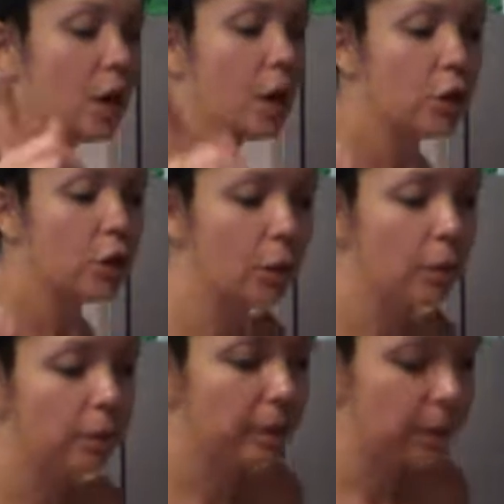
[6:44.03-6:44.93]
So
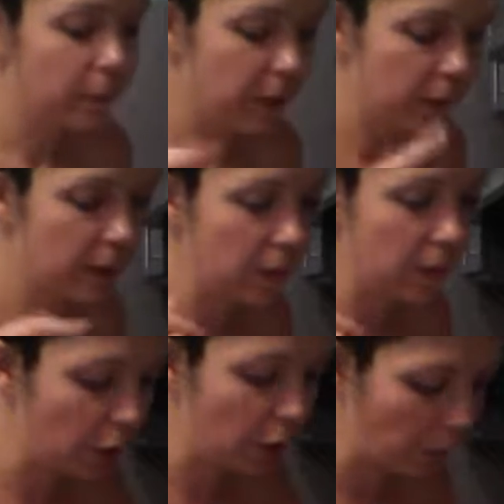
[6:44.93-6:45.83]
the stems are
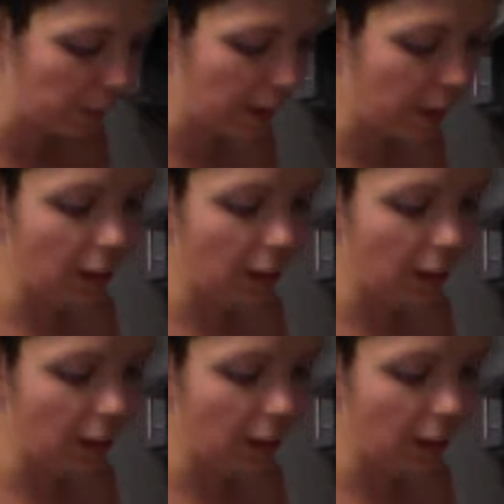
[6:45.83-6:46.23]
going to go in there,